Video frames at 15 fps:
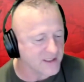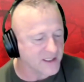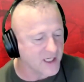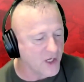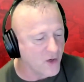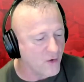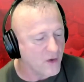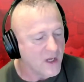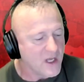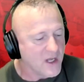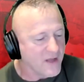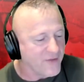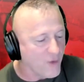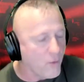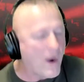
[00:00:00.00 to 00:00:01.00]
You know,
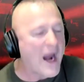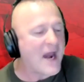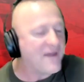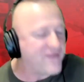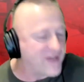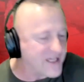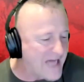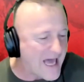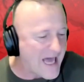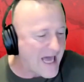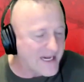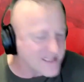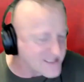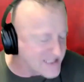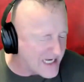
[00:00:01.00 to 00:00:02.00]
the way the
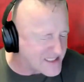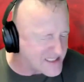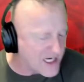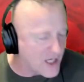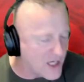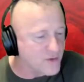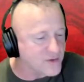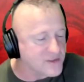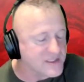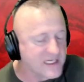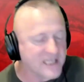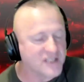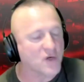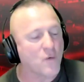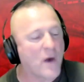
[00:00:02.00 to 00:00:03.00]
United States goes
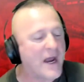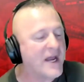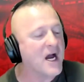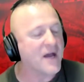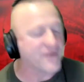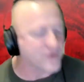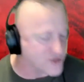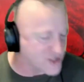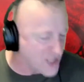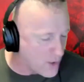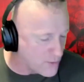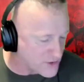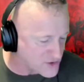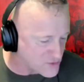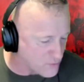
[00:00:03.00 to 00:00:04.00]
is the way others
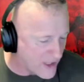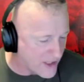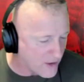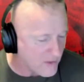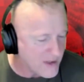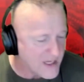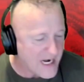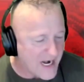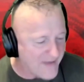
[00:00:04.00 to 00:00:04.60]
go as well.